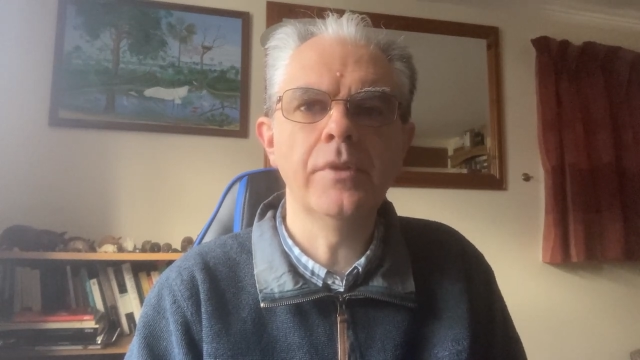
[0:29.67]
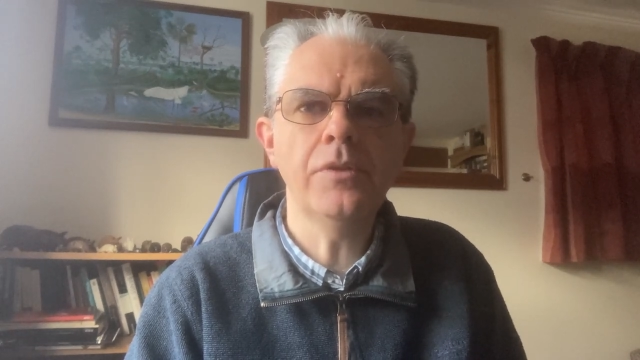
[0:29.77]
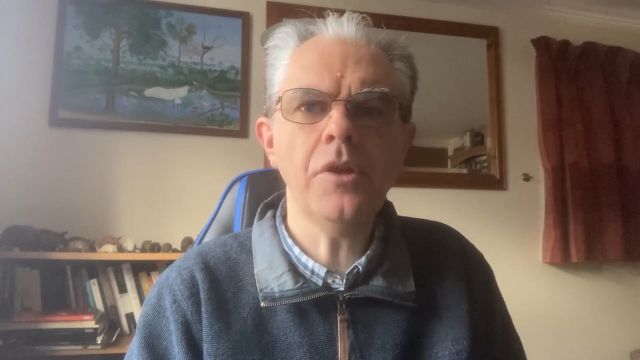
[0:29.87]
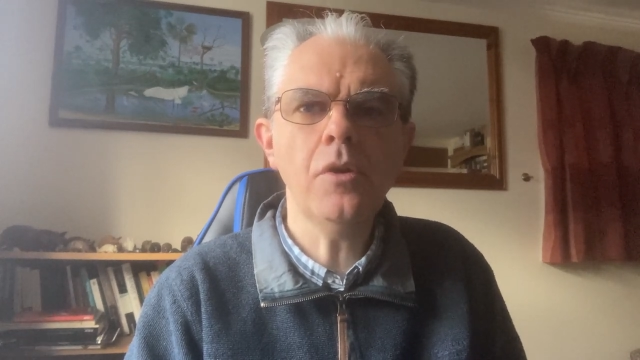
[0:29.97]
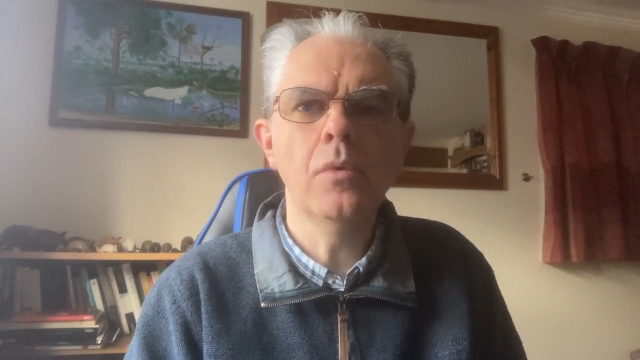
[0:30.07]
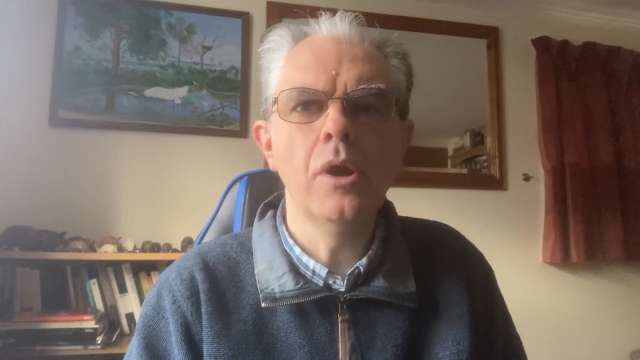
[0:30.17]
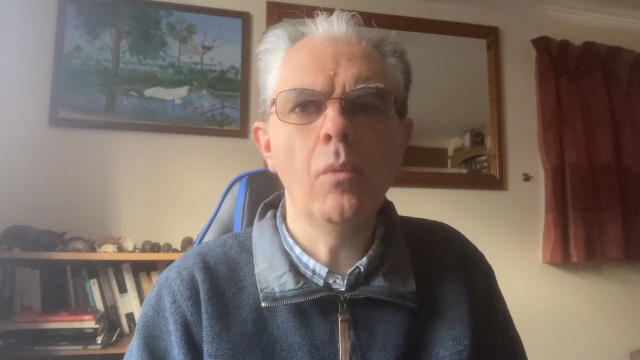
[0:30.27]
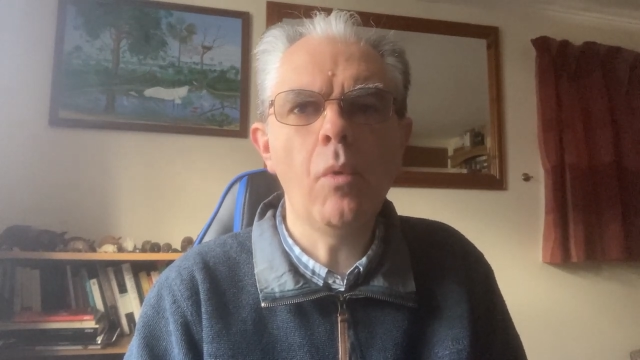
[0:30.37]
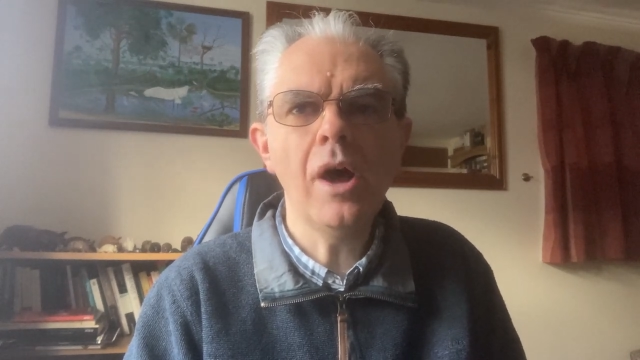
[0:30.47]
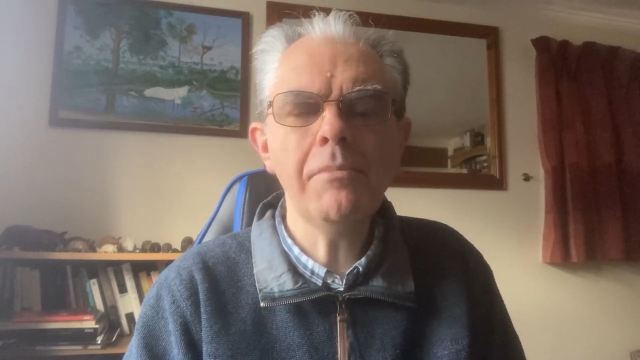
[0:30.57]
So,
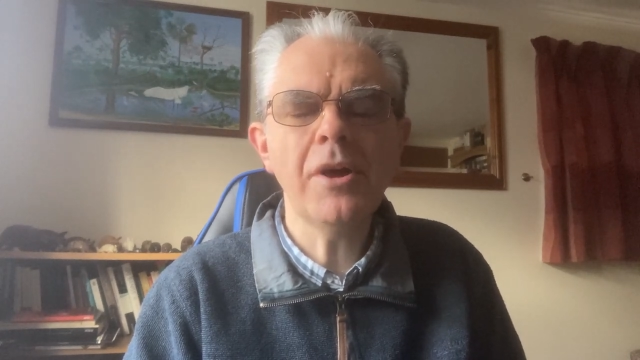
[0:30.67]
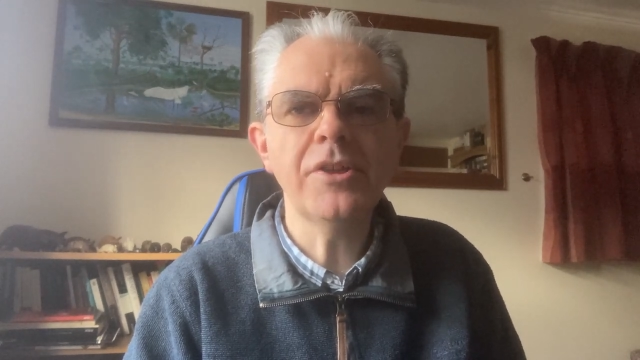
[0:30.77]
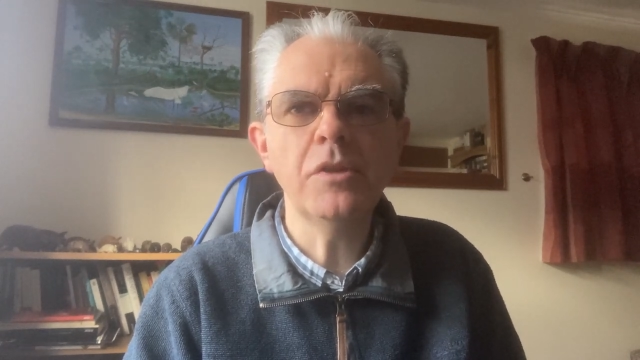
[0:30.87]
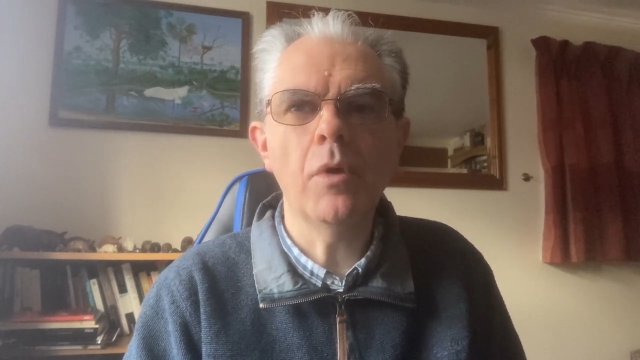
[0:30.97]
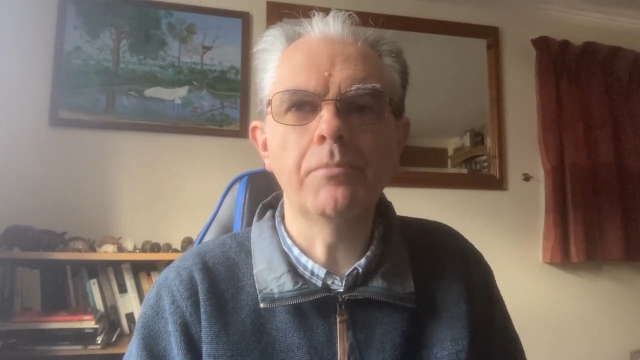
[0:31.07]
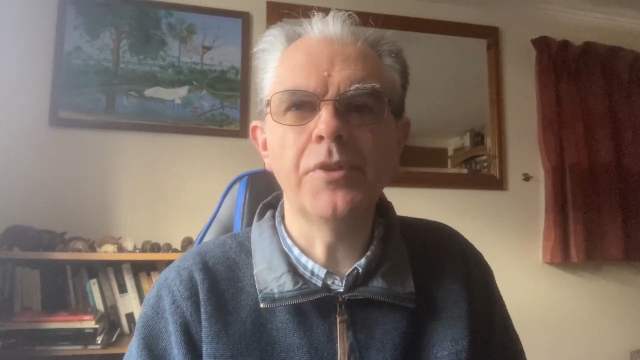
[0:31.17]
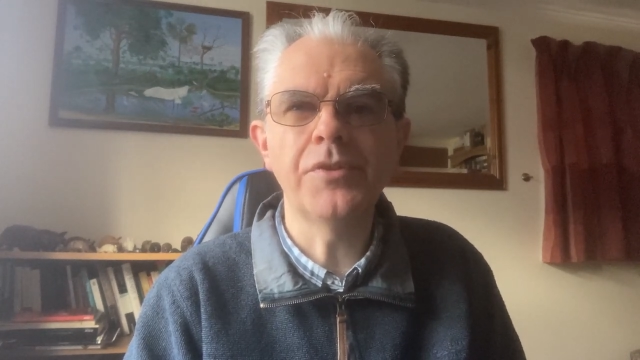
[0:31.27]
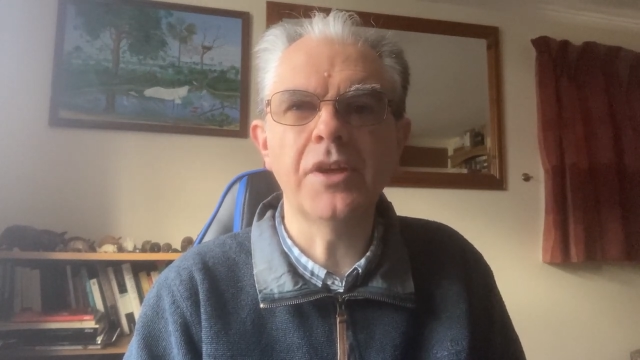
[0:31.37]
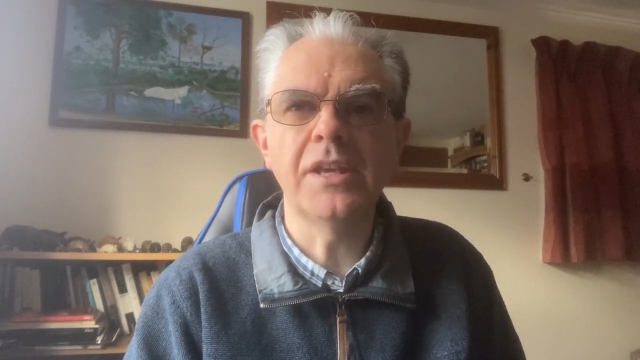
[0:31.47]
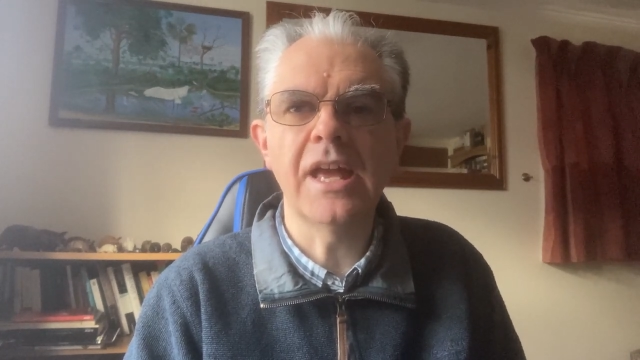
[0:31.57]
why might you opt to
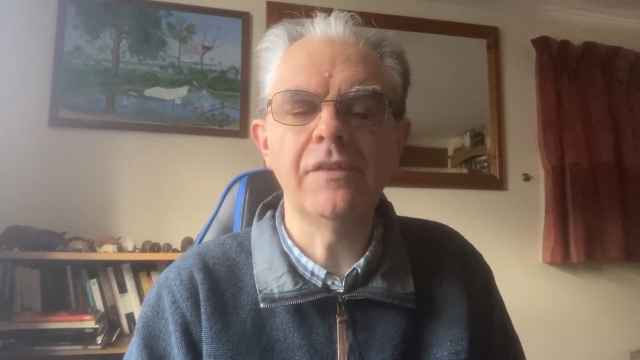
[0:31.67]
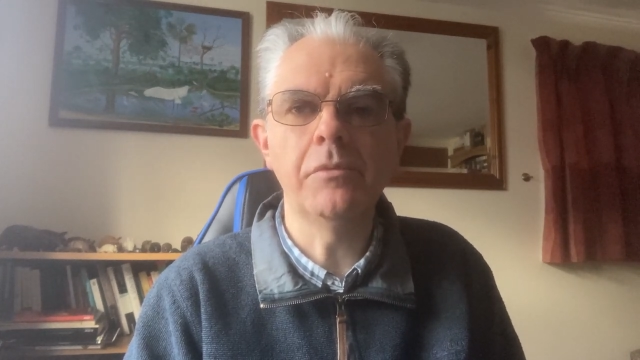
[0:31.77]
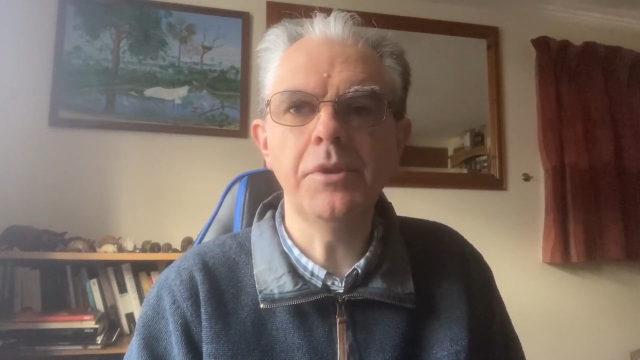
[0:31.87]
study A-Level